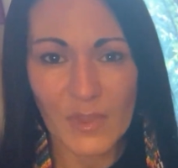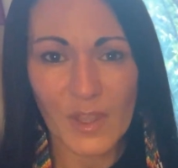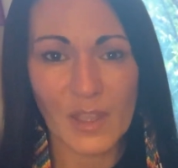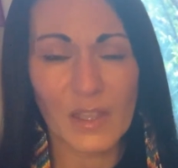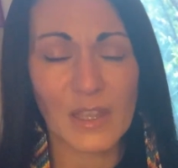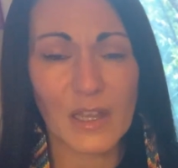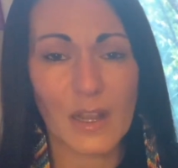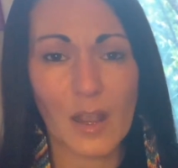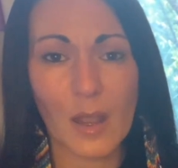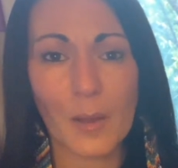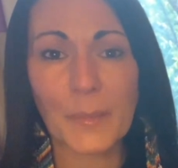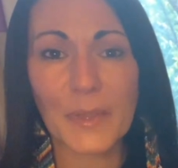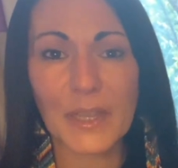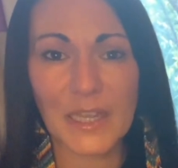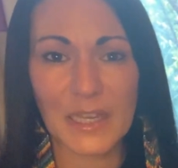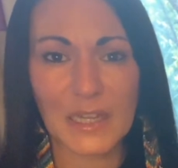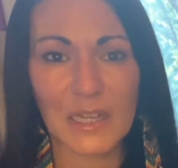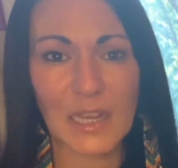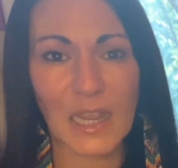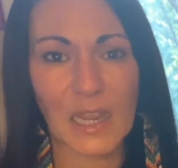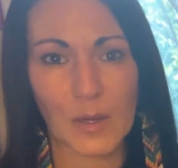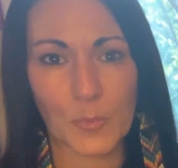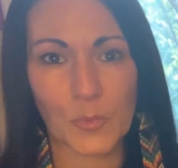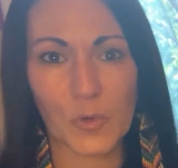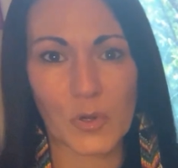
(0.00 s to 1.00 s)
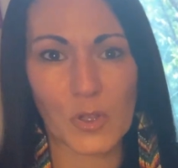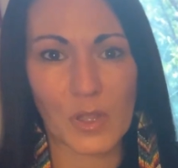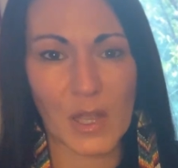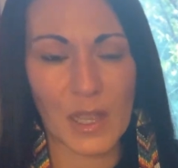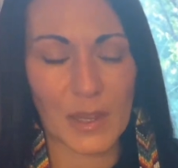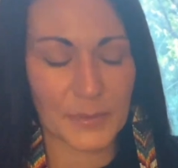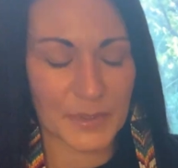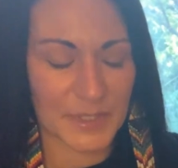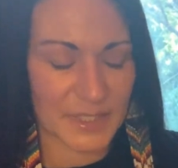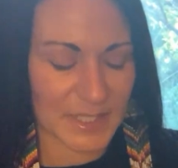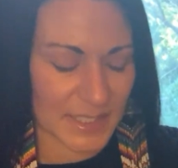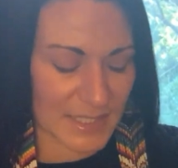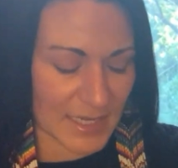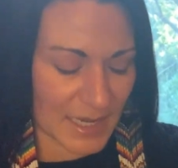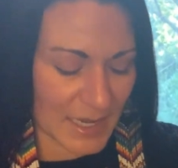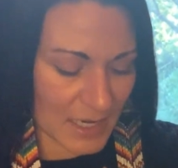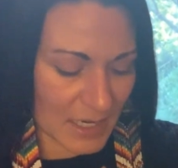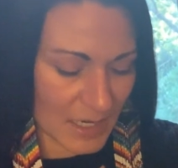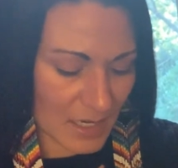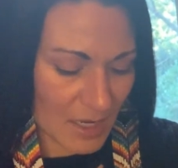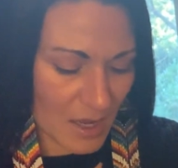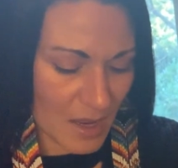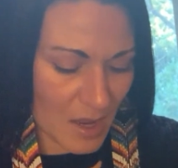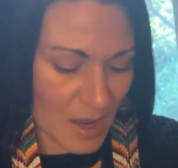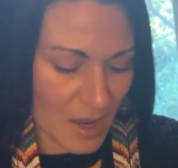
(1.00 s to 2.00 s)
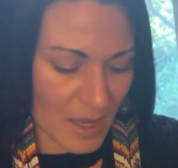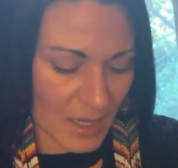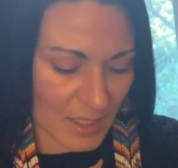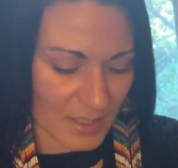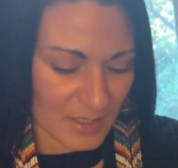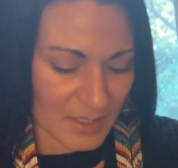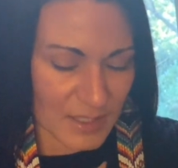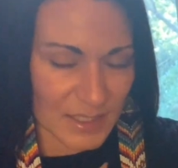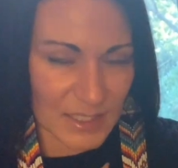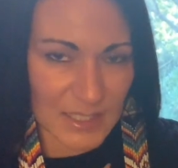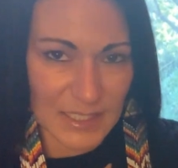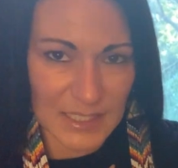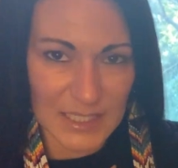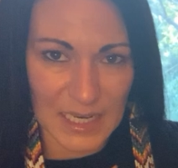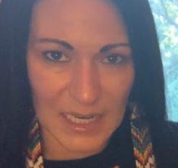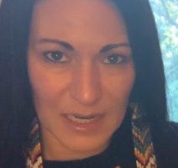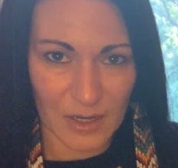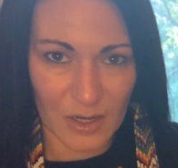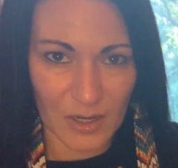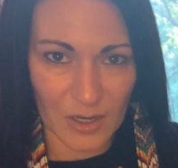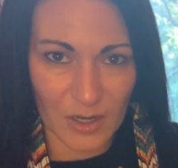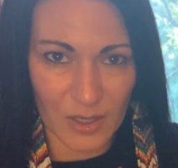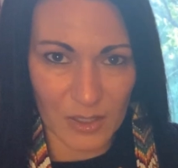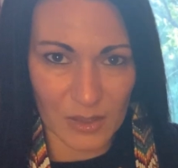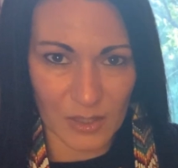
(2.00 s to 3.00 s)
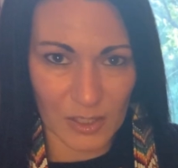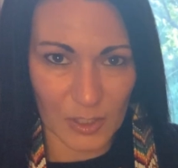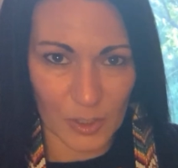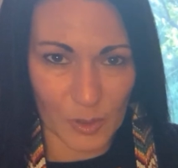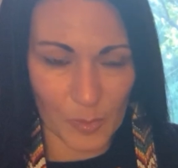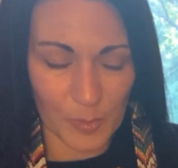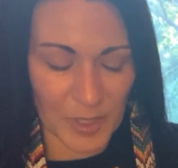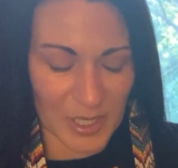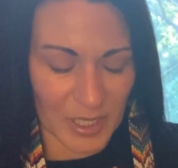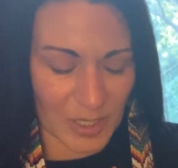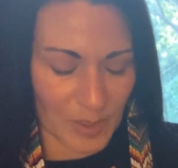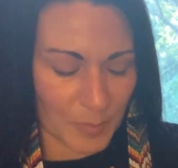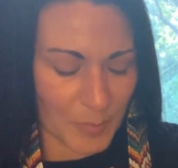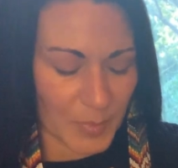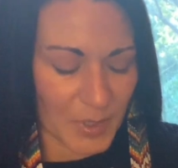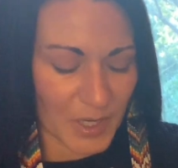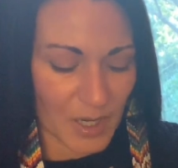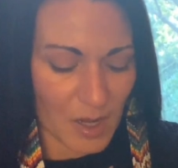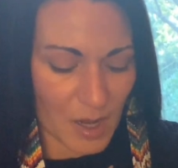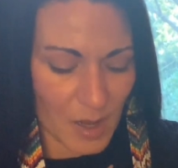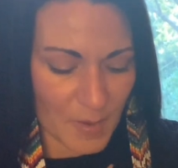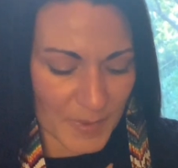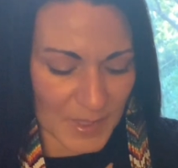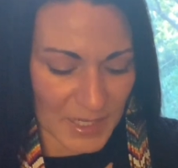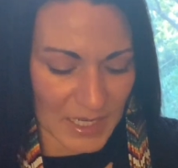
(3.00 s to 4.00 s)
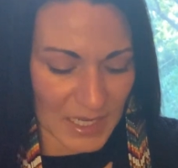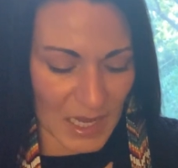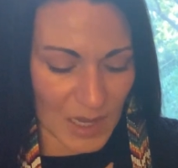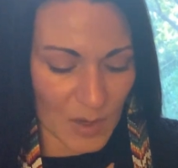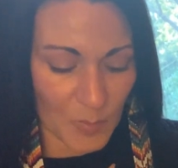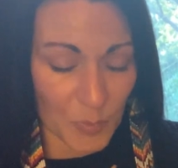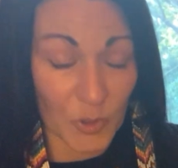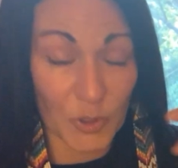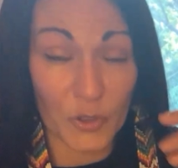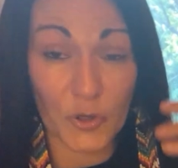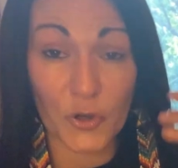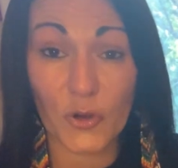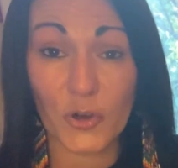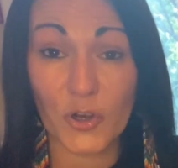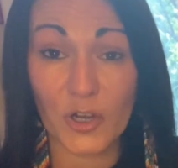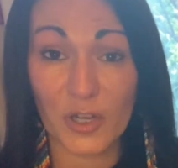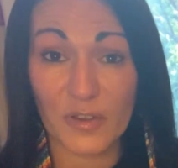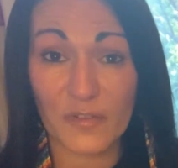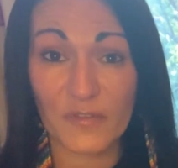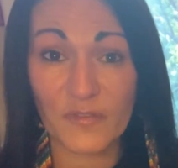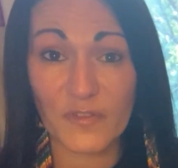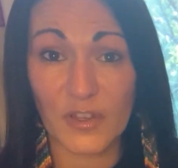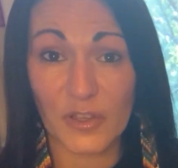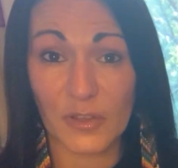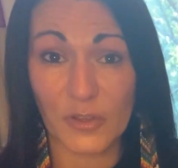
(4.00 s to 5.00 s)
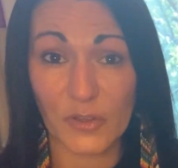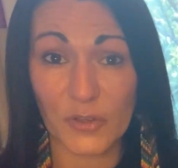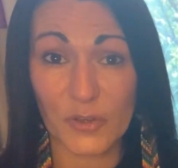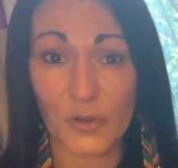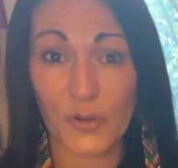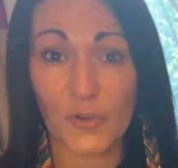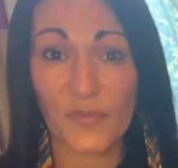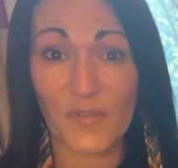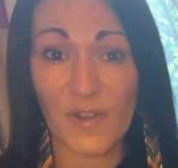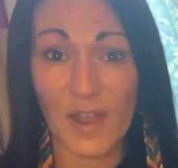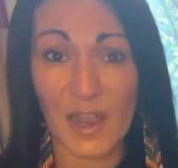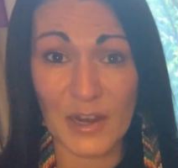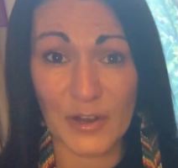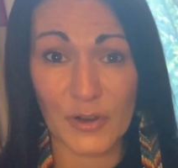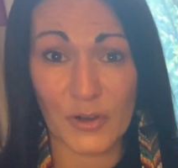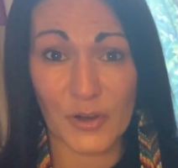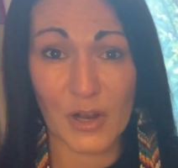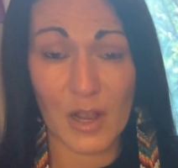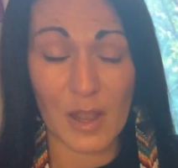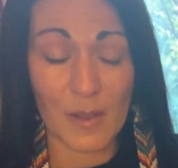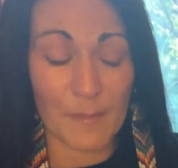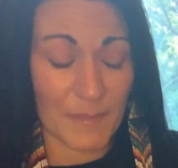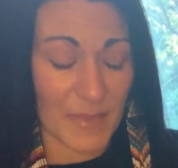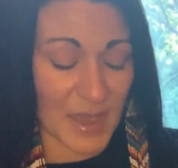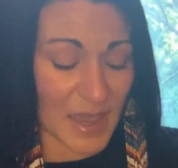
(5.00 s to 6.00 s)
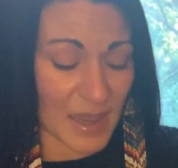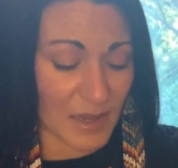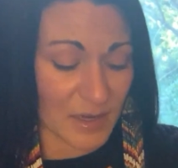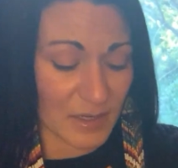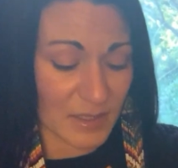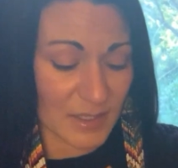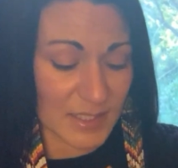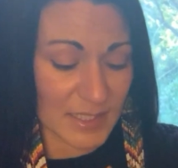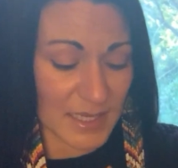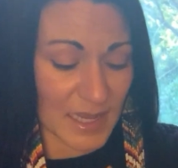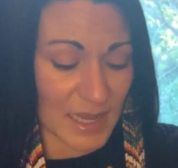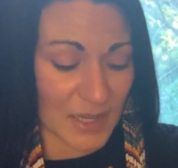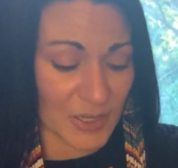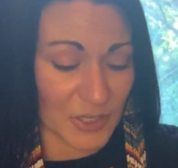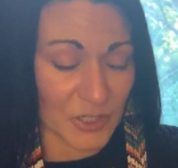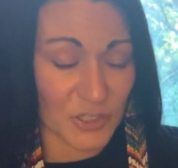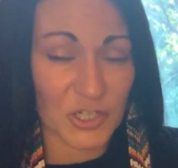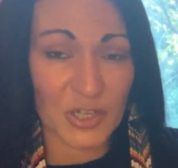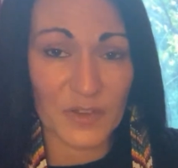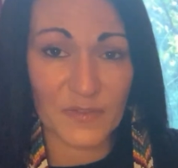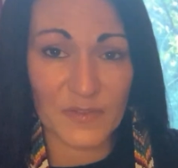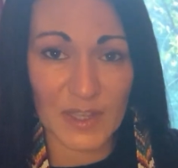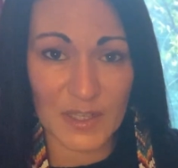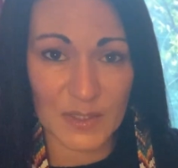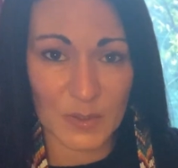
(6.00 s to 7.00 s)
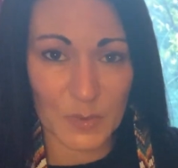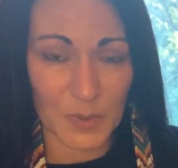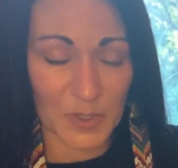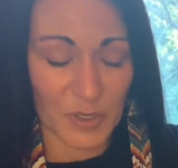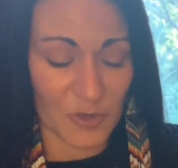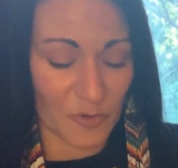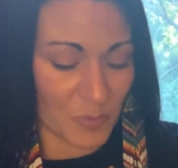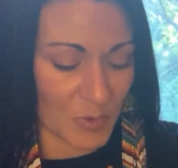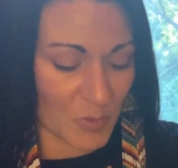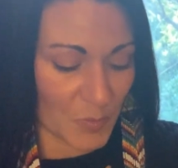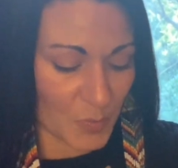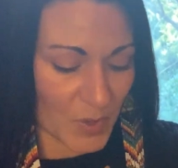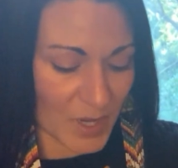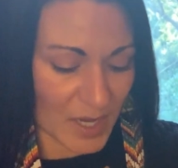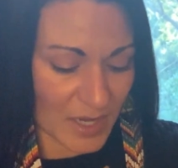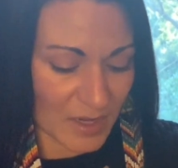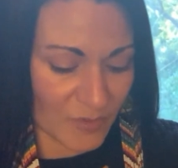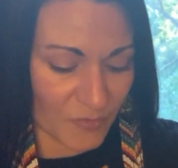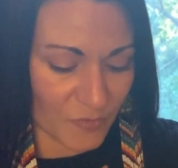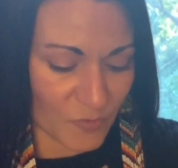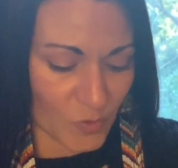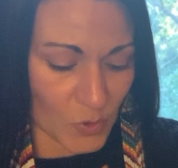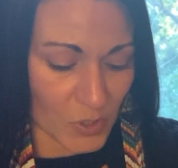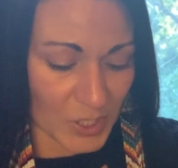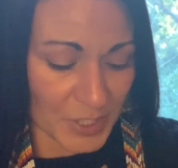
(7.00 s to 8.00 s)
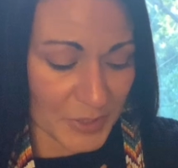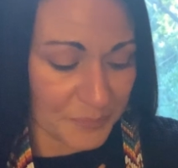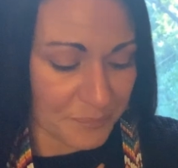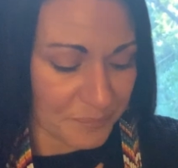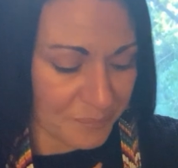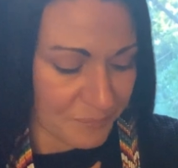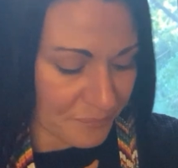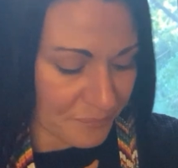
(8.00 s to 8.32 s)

Like coming in April, I would say. It's going to take a little bit, but coming in April, you're going to feel your fire come back, Sag, if that's what you've been waiting for.